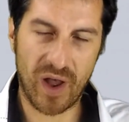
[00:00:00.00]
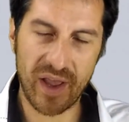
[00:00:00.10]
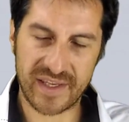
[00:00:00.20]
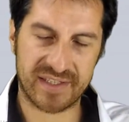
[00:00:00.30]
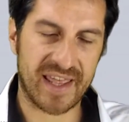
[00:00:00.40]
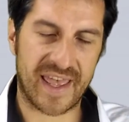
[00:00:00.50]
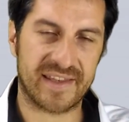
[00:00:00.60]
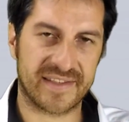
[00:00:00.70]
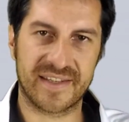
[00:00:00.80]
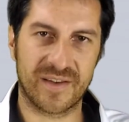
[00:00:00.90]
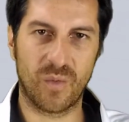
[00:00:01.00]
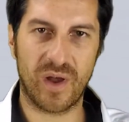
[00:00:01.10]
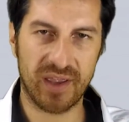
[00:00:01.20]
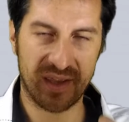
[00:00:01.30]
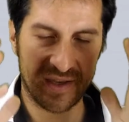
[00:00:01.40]
is that?
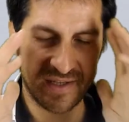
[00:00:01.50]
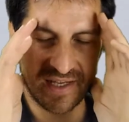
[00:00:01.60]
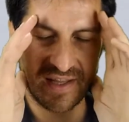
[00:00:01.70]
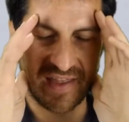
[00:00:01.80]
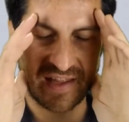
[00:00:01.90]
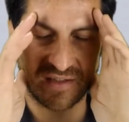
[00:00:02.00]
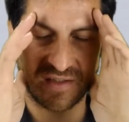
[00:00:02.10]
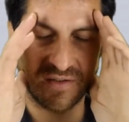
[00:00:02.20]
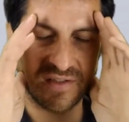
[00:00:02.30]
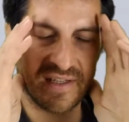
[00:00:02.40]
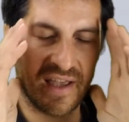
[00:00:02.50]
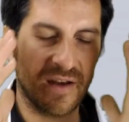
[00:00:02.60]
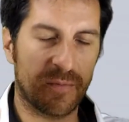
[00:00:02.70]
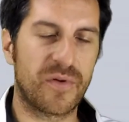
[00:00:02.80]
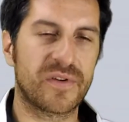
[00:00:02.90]
Why is it that those
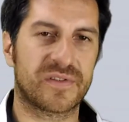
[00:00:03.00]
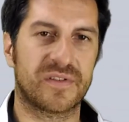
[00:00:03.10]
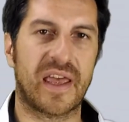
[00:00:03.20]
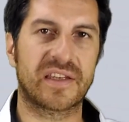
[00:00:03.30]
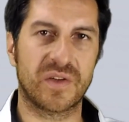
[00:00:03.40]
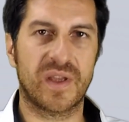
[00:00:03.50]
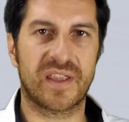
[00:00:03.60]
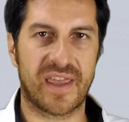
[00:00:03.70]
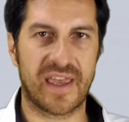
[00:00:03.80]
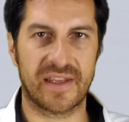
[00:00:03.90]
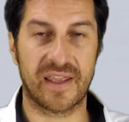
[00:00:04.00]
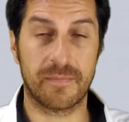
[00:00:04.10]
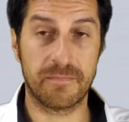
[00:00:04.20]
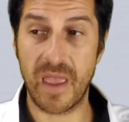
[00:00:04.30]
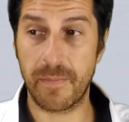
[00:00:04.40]
kind of person are doing that?
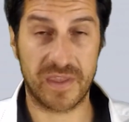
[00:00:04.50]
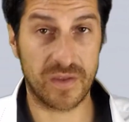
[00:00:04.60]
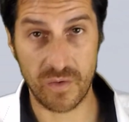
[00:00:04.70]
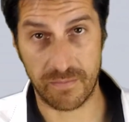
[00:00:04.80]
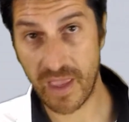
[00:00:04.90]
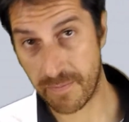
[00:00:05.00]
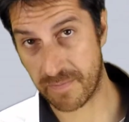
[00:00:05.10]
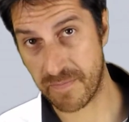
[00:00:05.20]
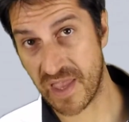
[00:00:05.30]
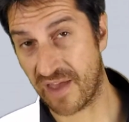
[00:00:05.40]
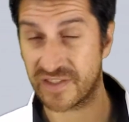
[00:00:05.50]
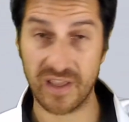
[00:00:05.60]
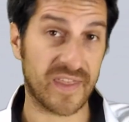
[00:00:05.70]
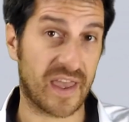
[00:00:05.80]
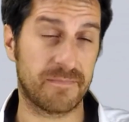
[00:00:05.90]
And maybe you, maybe me, I've
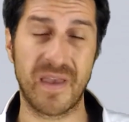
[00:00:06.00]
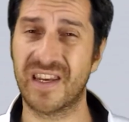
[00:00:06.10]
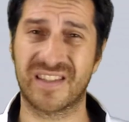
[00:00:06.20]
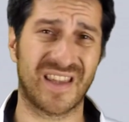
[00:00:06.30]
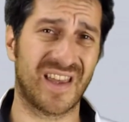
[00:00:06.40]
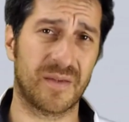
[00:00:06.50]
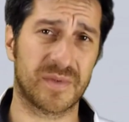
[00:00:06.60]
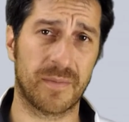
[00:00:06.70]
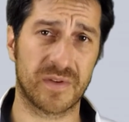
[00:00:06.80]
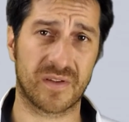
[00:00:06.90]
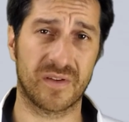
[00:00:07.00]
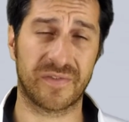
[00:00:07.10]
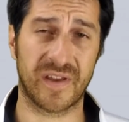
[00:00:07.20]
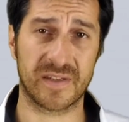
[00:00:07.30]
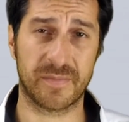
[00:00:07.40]
done that many times, I must
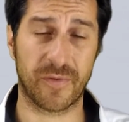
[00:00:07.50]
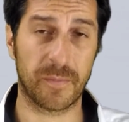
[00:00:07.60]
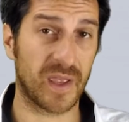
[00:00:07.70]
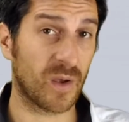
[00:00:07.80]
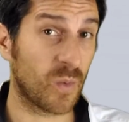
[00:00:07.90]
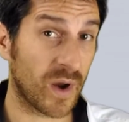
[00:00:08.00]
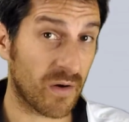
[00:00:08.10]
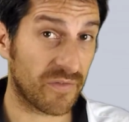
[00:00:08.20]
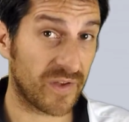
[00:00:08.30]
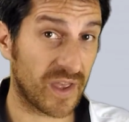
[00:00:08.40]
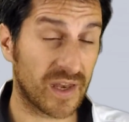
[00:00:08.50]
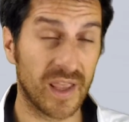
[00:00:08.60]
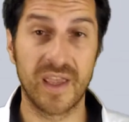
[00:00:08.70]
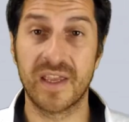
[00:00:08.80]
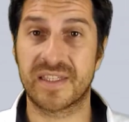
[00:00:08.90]
confess, before being aware of
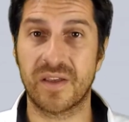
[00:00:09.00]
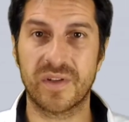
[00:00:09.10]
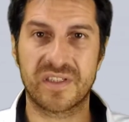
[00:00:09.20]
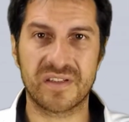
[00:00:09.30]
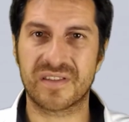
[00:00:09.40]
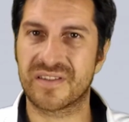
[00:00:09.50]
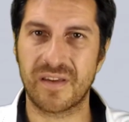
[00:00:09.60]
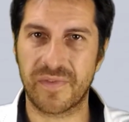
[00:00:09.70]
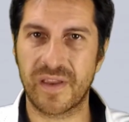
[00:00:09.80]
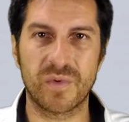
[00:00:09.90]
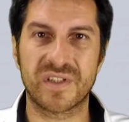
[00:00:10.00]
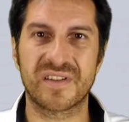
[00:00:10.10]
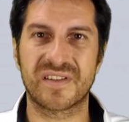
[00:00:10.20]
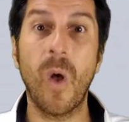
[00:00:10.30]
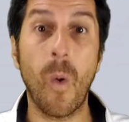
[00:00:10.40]
it. So it's just something
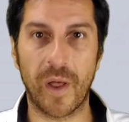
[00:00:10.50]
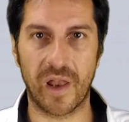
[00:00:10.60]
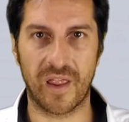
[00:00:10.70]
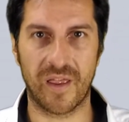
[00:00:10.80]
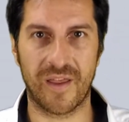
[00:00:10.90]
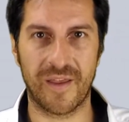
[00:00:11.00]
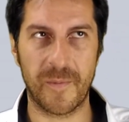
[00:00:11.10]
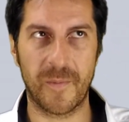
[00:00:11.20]
which is normal